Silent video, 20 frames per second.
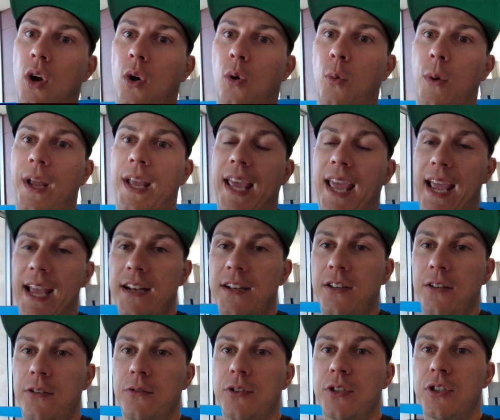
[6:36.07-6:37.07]
We can't
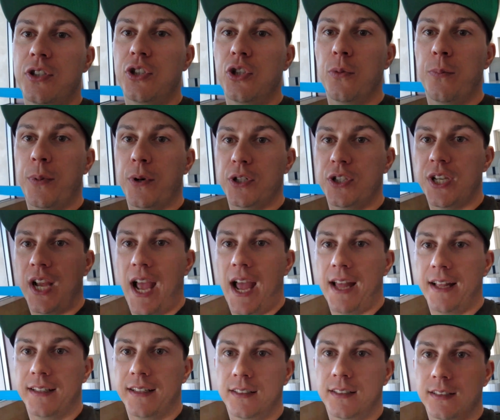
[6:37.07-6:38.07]
do super
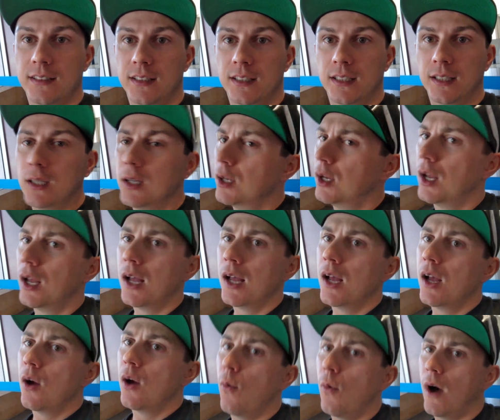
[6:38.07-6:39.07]
chats.
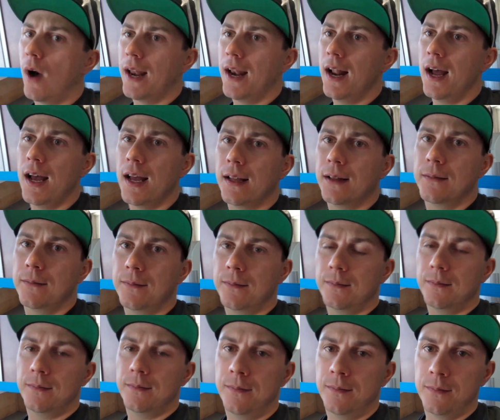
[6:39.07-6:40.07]
Why not?
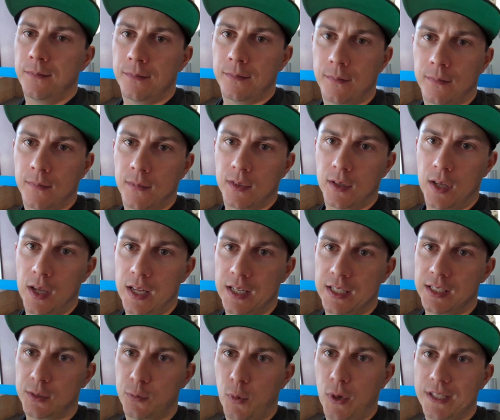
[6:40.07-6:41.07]

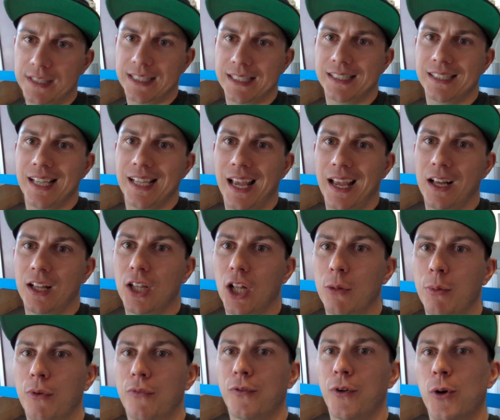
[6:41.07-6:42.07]
what does it say?
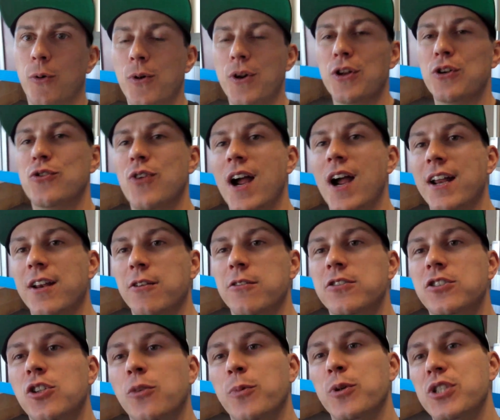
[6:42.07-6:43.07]
Global Fruit. When you try and do a
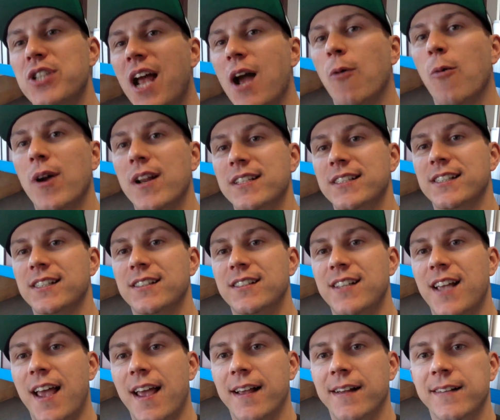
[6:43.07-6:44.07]
super chat, what does it
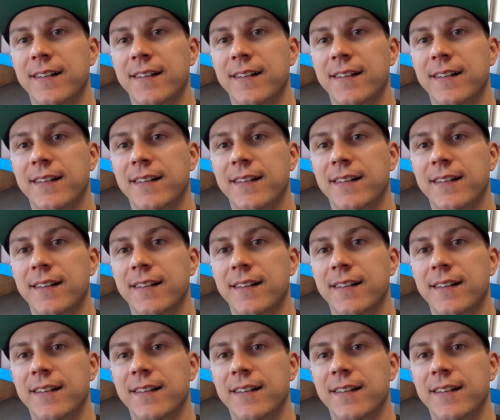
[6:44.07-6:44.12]
say?